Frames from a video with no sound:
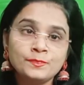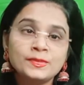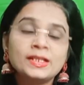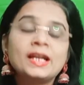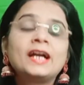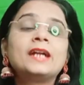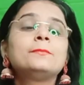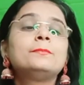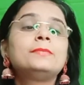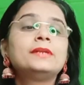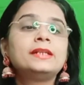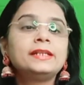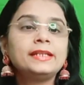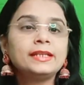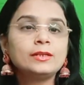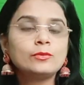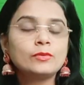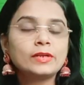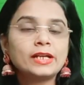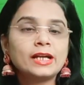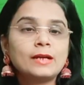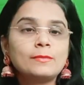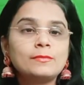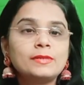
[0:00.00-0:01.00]
And building
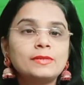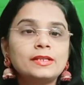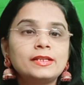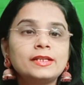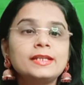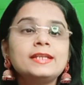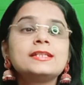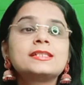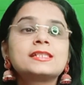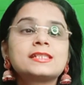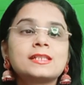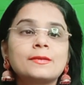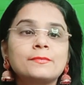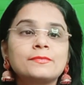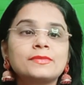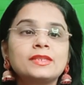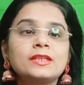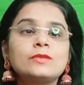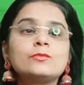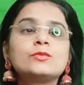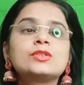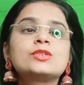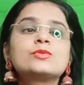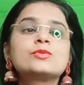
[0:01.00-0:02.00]
vocabulary is
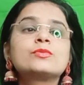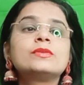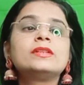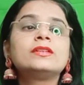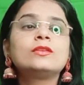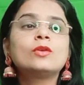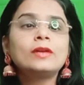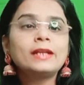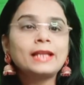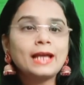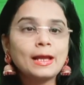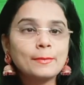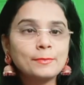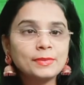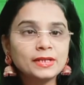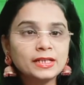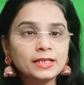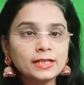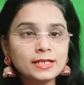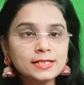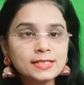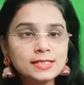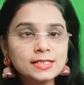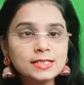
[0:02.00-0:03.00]
something which will not happen
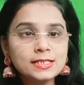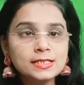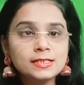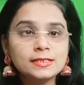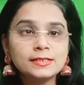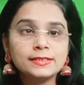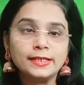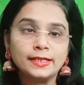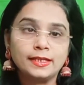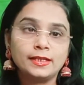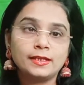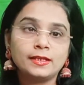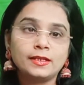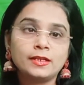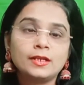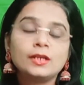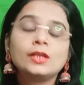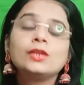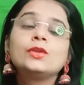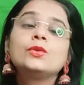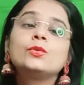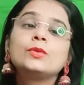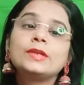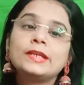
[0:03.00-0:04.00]
in a single day.
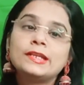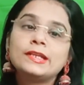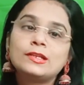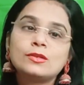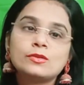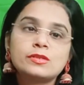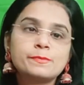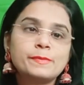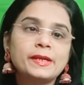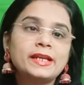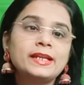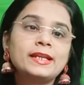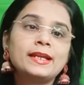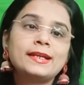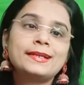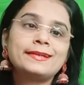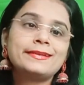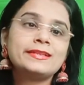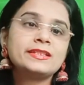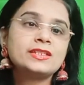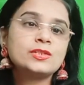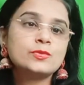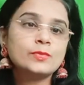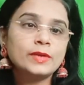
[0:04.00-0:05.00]
You need to spend at
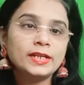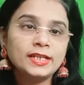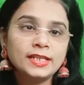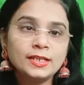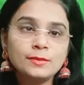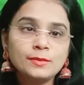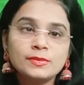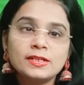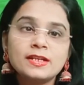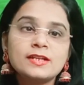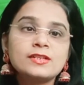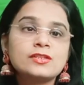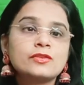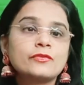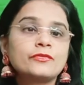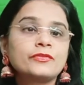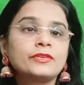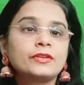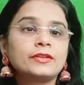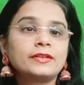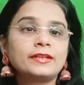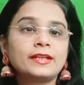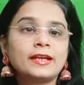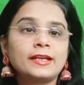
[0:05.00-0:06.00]
least 20 minutes of
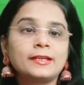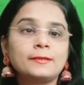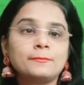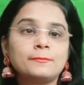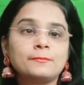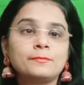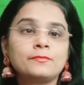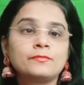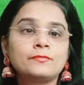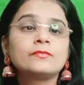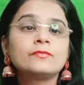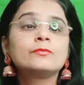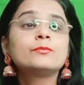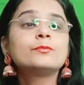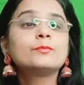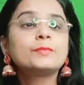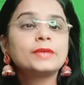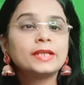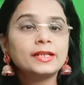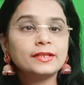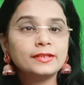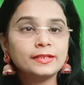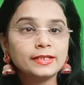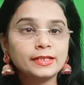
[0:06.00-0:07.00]
your time
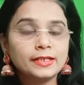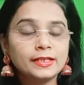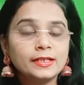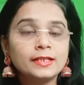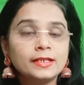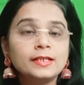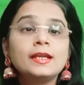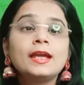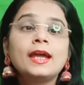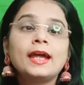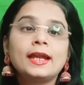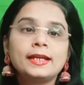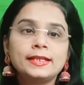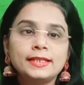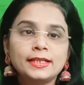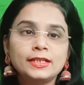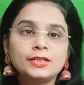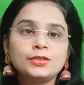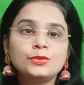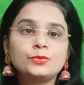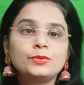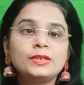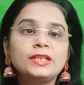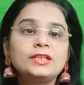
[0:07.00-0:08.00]
per day, and
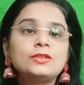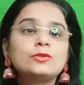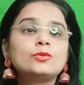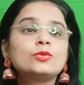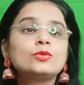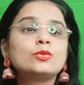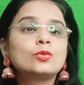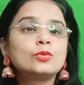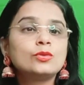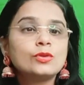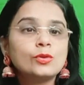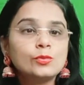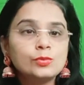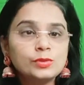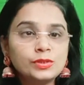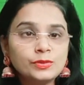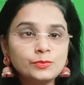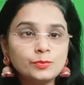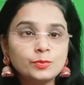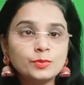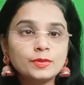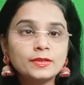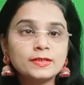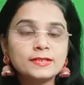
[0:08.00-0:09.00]
then you need to note down the
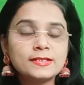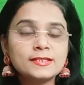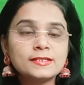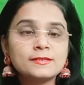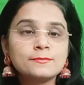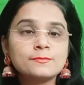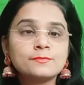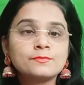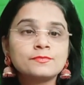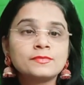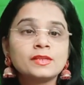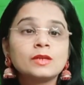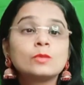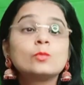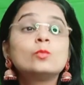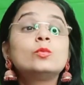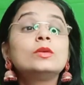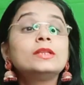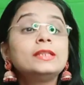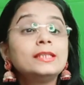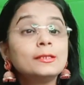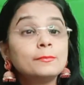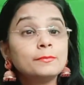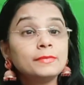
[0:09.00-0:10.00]
words
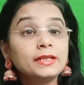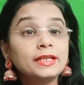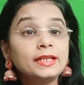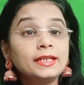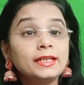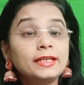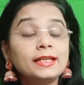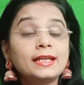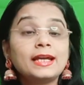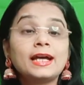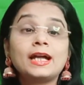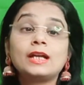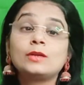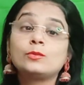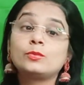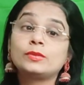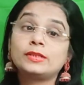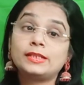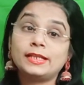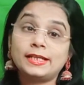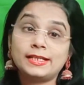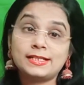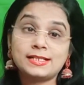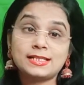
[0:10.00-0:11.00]
with the meaning and with
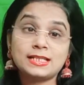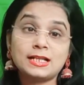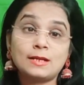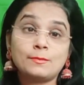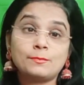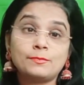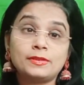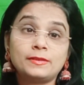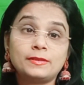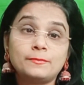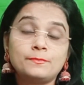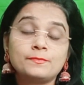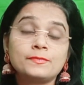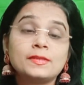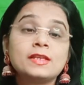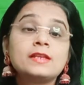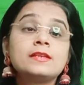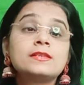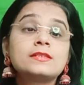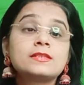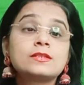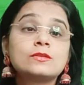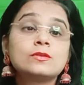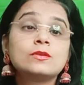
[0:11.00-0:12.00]
the example.
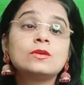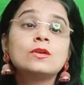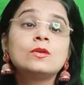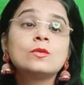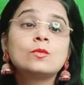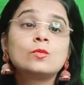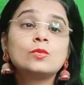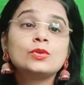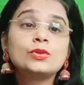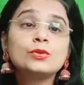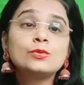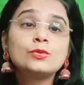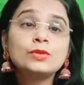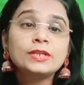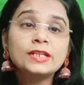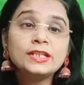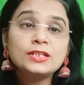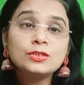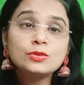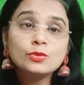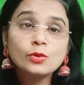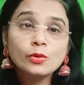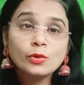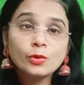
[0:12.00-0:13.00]
So you
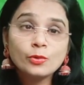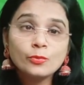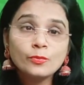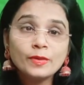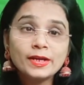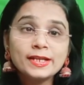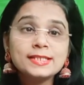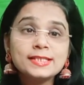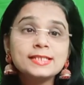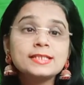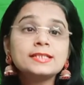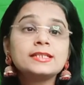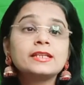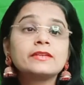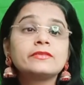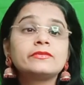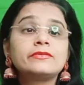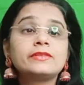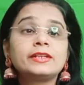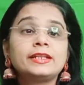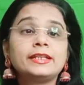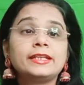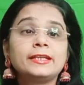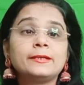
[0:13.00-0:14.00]
need to revise it
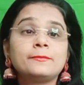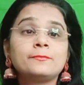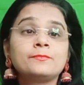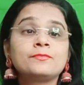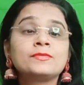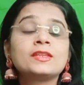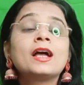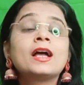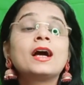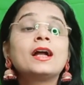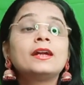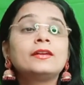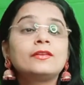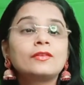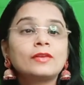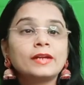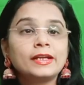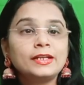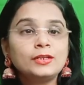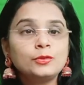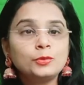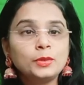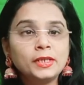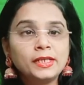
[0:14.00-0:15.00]
every day and
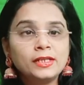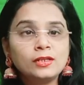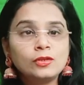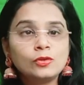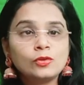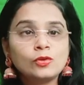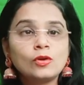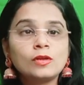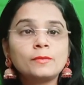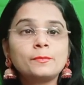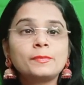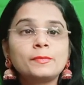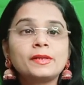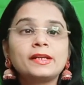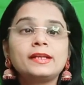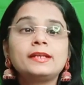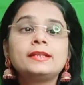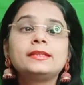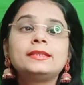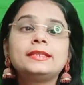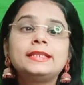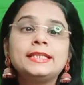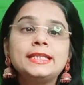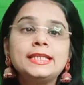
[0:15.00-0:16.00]
try to
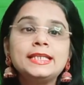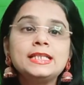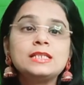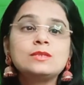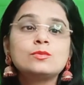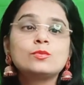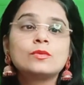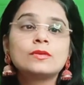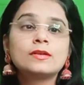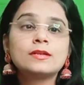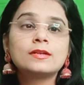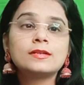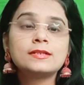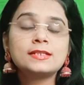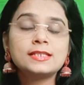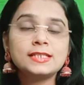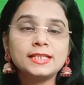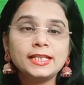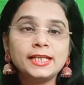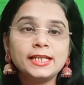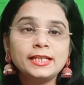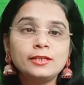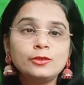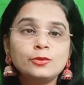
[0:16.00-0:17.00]
incorporate these words
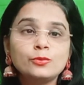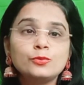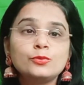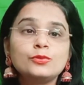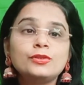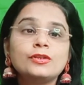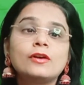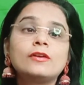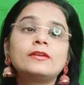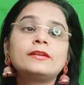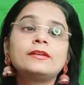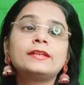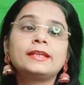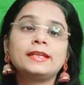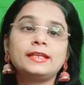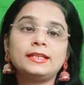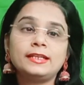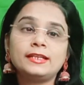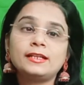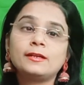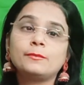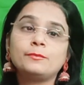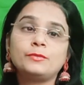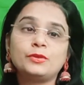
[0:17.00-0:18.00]
into your
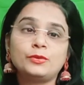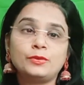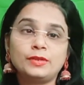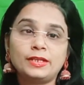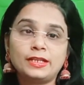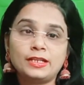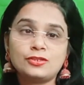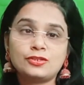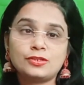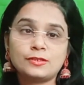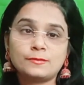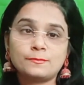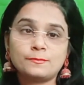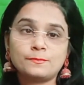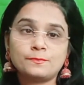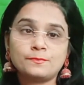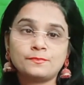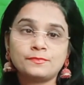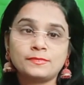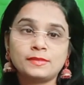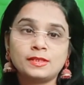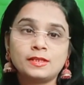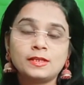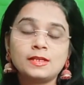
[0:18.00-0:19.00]
daily communication.
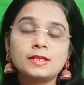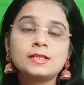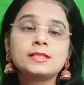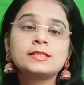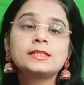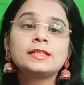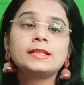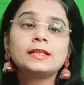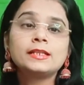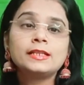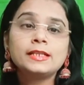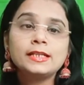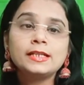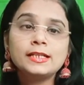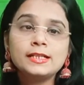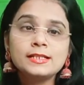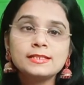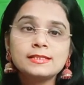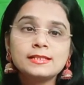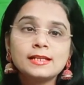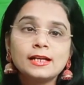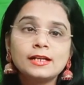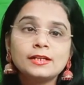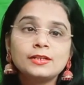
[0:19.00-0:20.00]
See, the thing
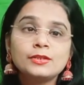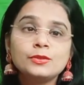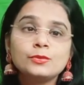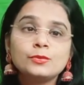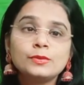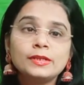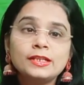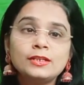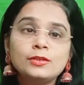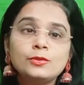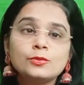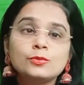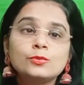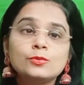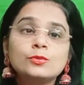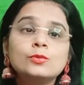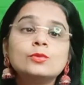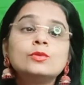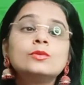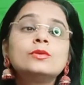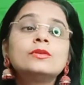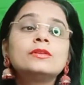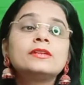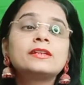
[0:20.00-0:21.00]
is that you need to
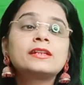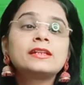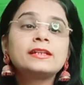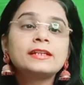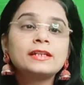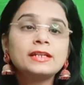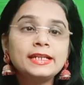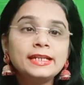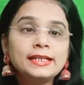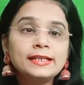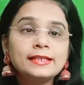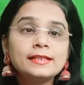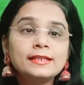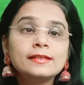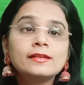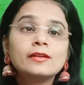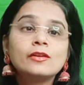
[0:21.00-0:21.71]
read.